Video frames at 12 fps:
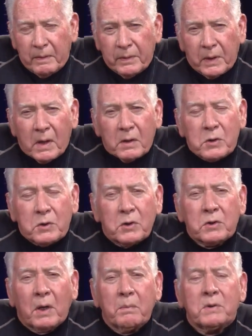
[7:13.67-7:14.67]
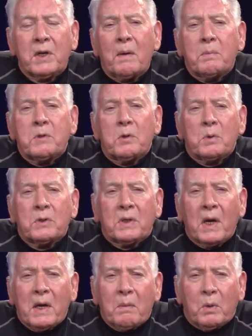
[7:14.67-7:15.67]
The youngster's contemptuous
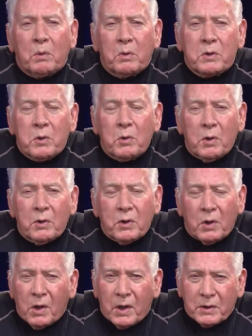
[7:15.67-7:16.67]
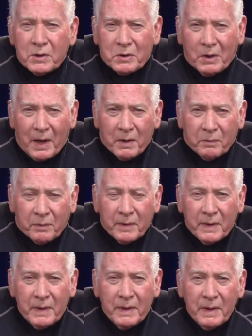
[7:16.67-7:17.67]
game would return to haunt his life,
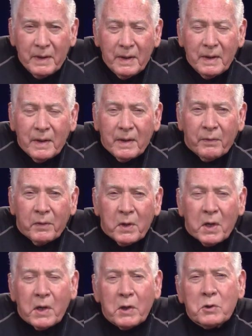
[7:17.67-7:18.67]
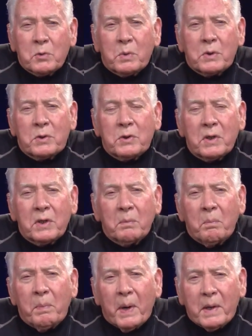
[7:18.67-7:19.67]
and the years would see
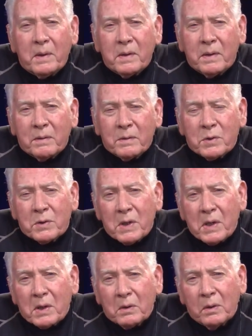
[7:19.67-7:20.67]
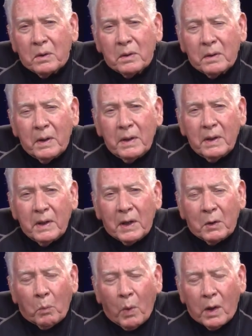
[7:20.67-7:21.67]
him beg and steal
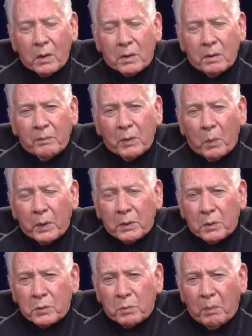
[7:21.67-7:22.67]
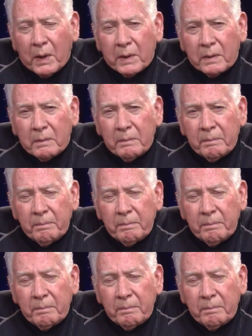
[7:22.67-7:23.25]
and welcome the widow's mite.